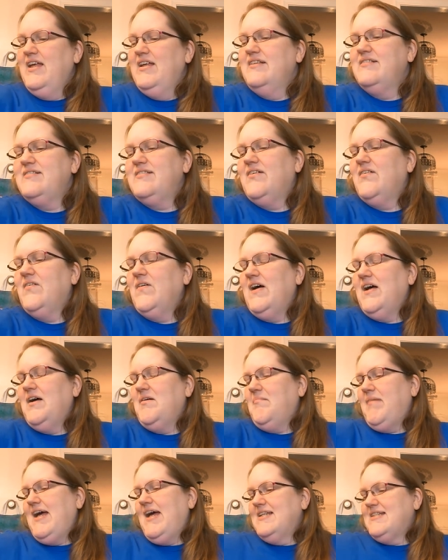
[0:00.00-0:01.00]
So
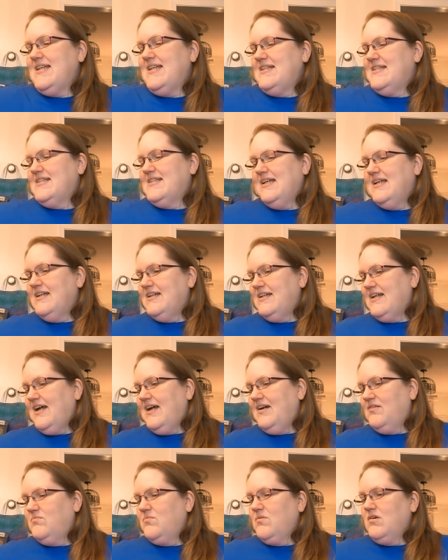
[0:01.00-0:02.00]
um, as I said,
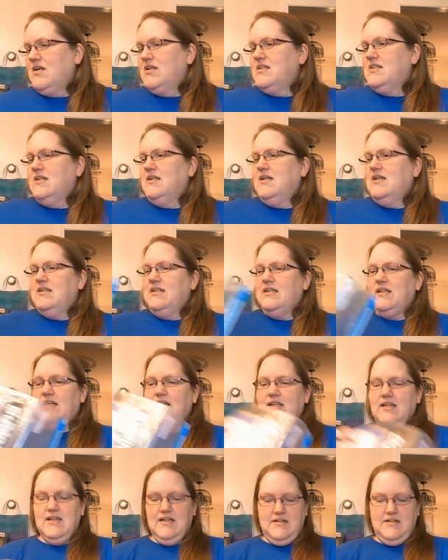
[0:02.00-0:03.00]
I worked on
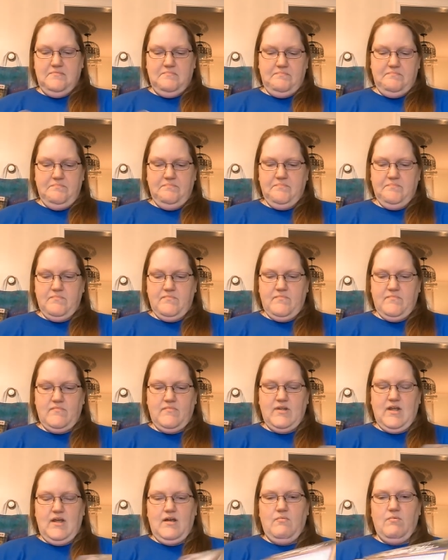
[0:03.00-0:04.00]
the um,
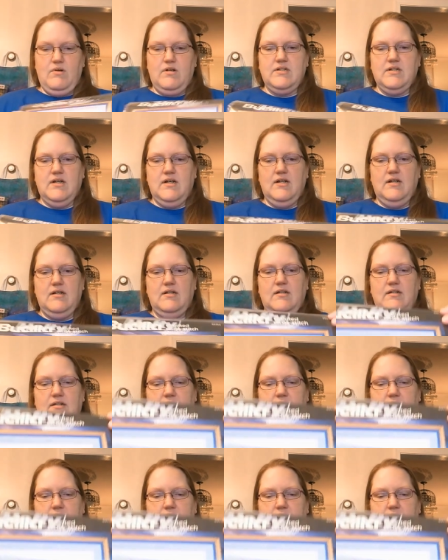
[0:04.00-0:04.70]
I worked on